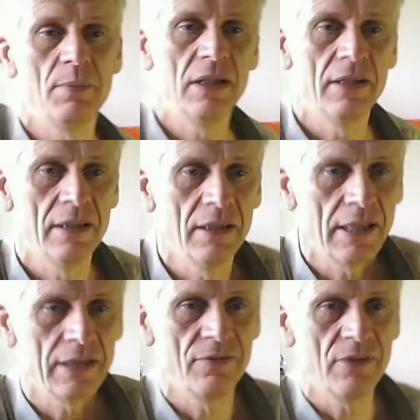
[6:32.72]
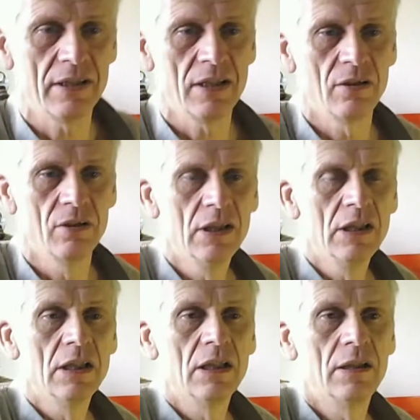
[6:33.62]
in a later video.
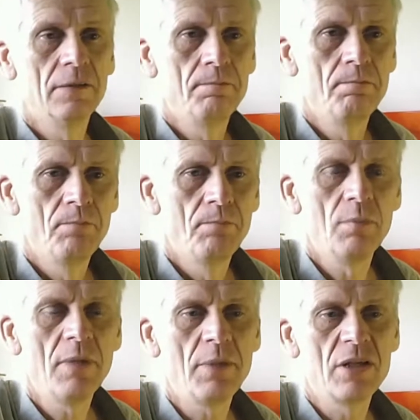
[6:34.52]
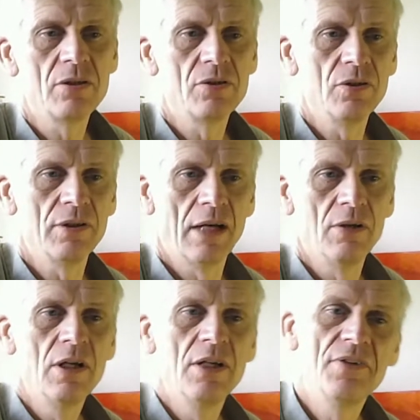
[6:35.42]
No, maybe I should do it now.
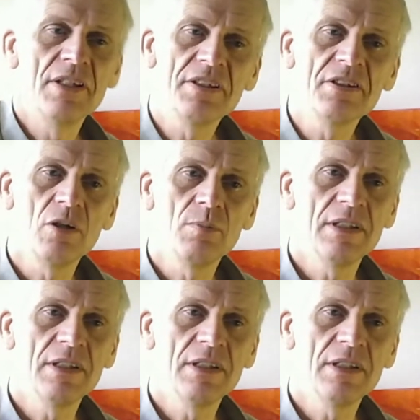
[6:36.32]
This is open D,